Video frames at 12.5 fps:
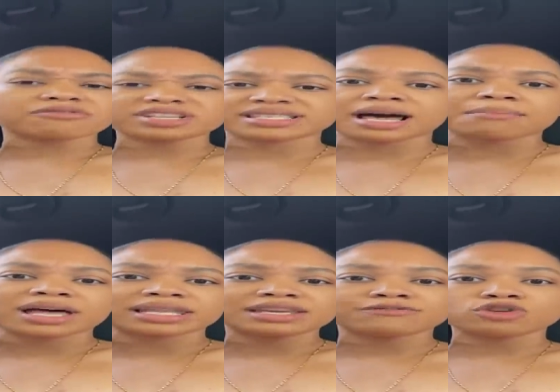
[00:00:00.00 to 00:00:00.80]
Every
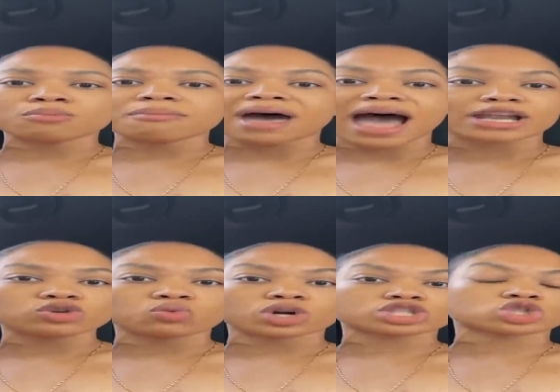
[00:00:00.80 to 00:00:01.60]
time I leave, you mad.
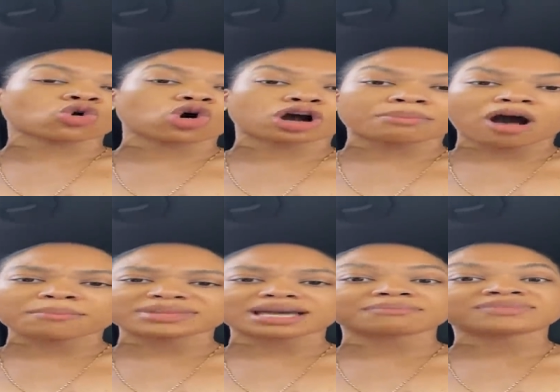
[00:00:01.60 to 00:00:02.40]
You want to talk about me.